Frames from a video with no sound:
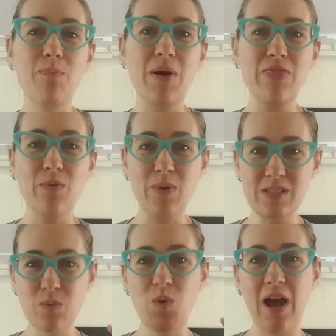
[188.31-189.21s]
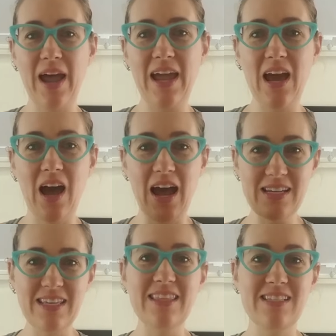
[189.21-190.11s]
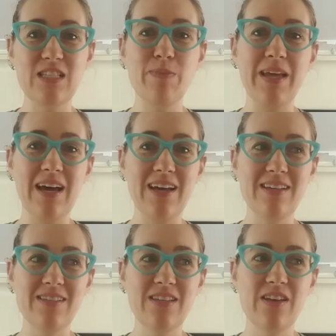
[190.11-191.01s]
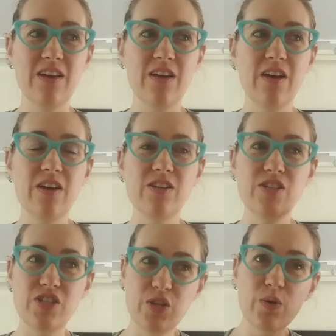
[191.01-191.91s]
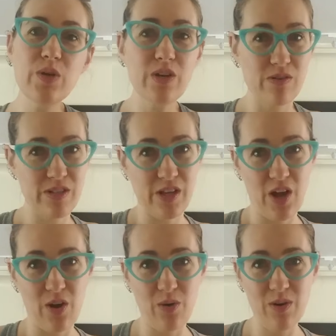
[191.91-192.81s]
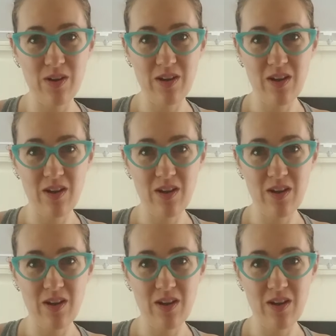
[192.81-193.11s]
but the reason why I did this is because two years ago